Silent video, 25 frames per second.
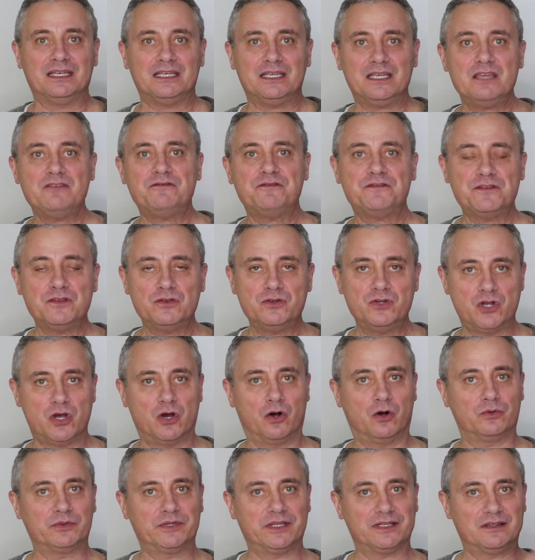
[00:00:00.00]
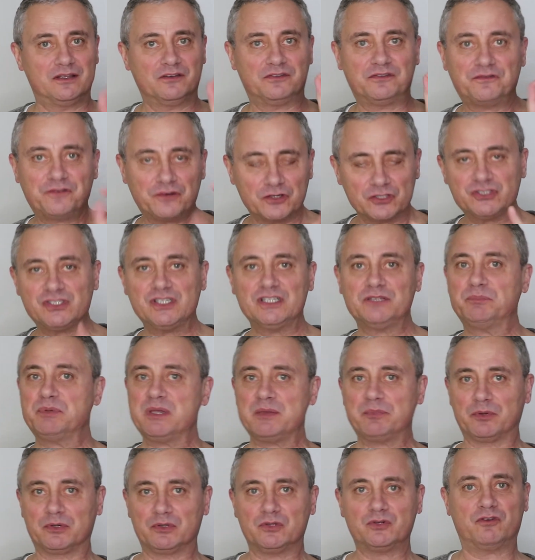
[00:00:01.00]
If you know that the first thing
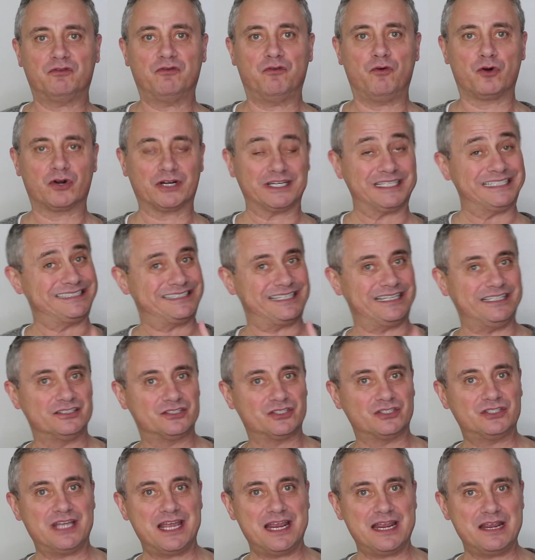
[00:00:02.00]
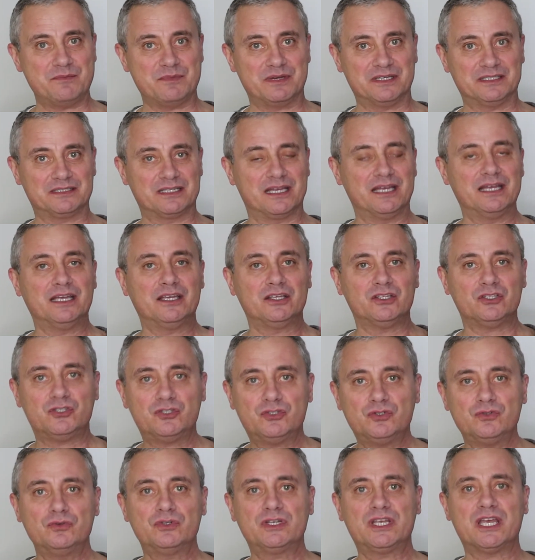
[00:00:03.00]
people look for is entertainment,
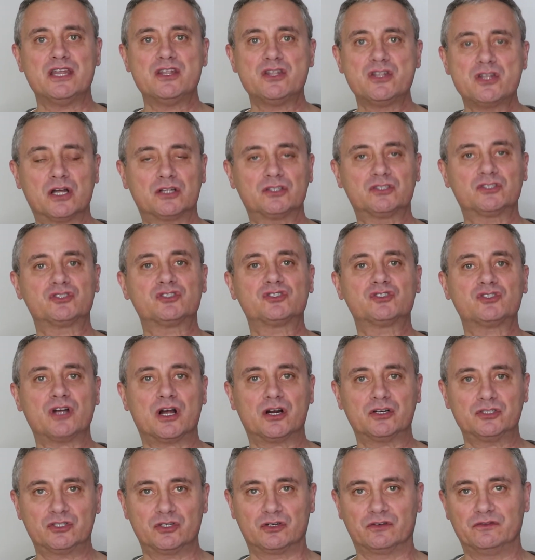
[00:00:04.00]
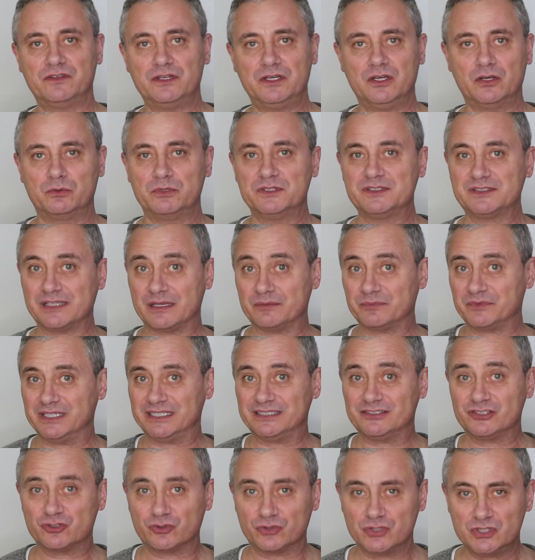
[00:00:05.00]
you cannot start your video with
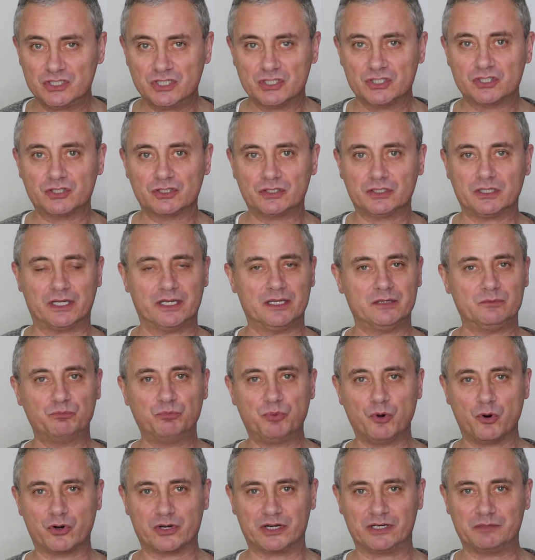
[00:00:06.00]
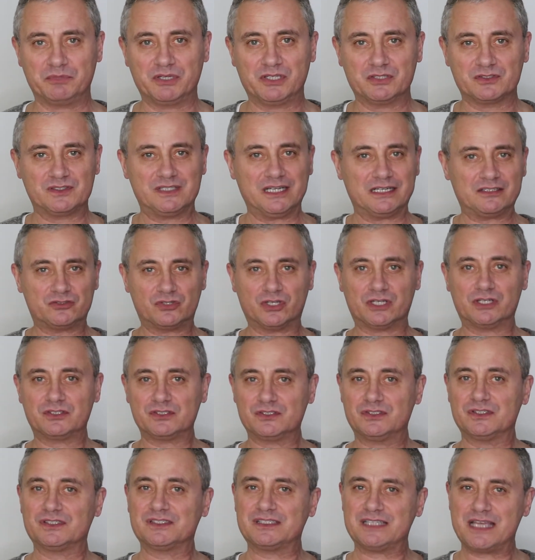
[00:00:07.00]
something traditional and boring, because that
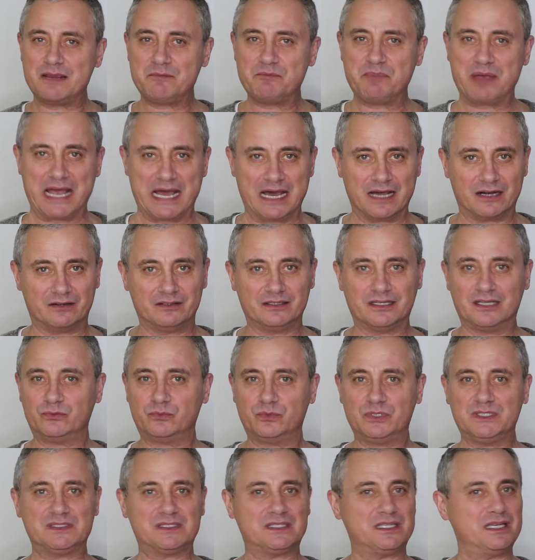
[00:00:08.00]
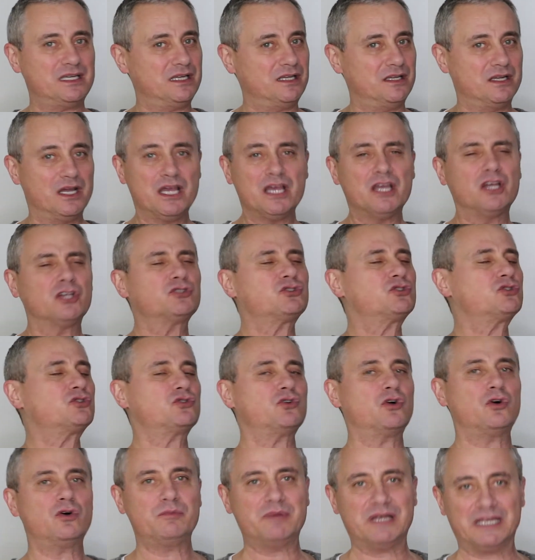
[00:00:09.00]
triggers the same pattern that we see in
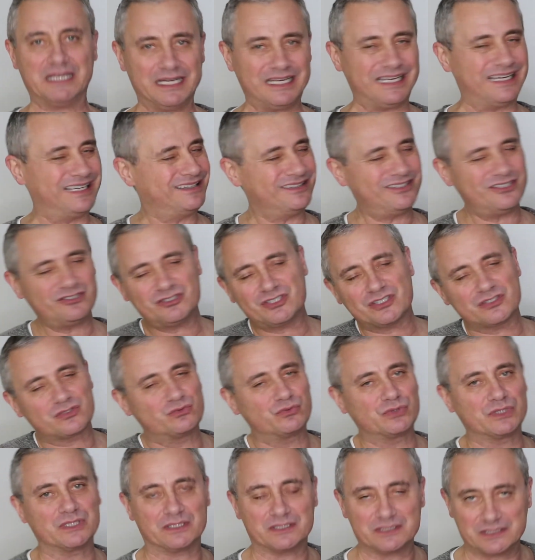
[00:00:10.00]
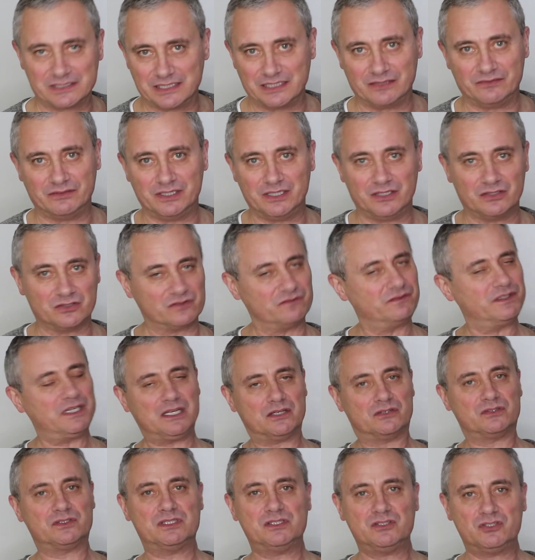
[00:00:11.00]
so many, and not just real estate videos,
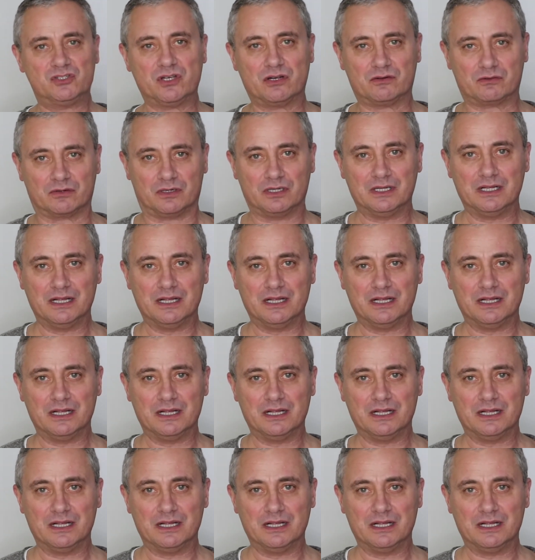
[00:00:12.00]
videos in general.